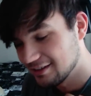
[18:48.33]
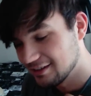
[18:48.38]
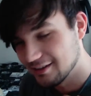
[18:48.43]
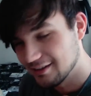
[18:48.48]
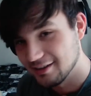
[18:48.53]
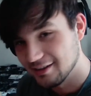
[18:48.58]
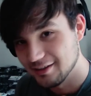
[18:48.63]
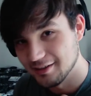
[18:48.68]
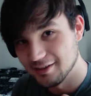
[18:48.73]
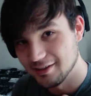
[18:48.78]

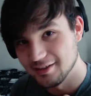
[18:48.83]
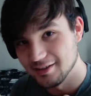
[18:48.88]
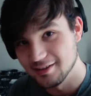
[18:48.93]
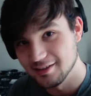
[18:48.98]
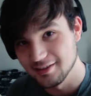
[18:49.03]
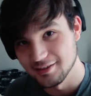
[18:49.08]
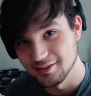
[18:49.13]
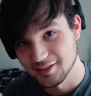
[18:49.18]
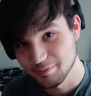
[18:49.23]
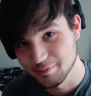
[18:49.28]

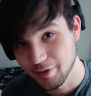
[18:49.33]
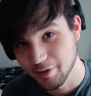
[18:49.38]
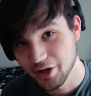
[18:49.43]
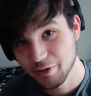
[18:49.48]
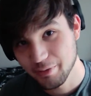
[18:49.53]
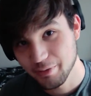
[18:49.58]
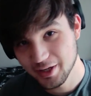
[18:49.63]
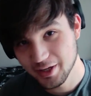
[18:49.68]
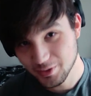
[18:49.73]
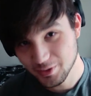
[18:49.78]
the
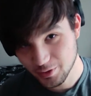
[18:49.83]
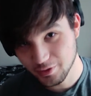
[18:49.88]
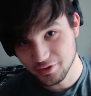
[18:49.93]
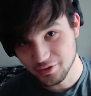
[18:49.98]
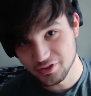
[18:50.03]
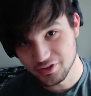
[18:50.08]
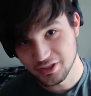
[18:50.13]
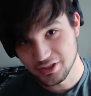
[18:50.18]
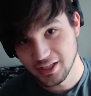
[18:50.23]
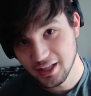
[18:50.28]
Spider-Man
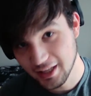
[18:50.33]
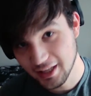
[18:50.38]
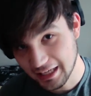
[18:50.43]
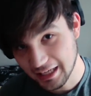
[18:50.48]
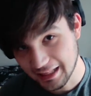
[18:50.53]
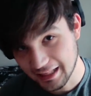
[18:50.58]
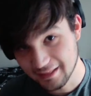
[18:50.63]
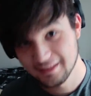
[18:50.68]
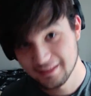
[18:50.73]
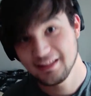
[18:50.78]
trilogy.
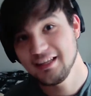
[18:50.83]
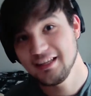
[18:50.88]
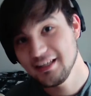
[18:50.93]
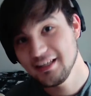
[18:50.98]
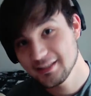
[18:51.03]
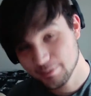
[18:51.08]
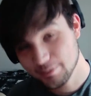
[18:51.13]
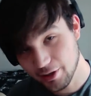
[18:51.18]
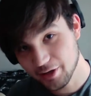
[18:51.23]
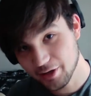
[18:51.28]
Like the
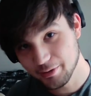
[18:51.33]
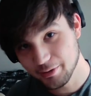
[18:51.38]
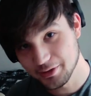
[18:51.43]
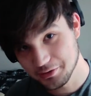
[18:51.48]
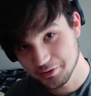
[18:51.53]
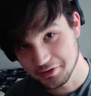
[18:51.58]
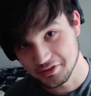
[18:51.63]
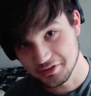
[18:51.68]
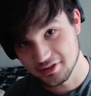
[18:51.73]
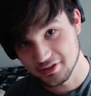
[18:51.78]
Spider-Man
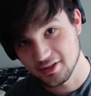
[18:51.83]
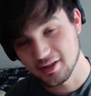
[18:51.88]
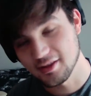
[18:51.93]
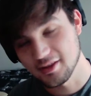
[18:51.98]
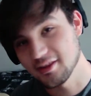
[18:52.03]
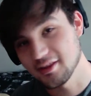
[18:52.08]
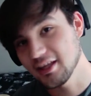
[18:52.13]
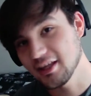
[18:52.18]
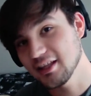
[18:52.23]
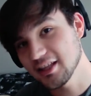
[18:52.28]
trilogy. The
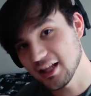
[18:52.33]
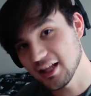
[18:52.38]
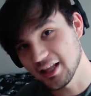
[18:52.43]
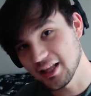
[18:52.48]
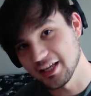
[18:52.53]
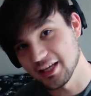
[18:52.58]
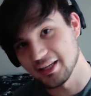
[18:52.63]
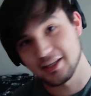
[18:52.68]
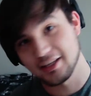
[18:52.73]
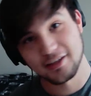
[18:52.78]
thing that
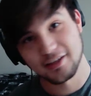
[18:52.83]
like,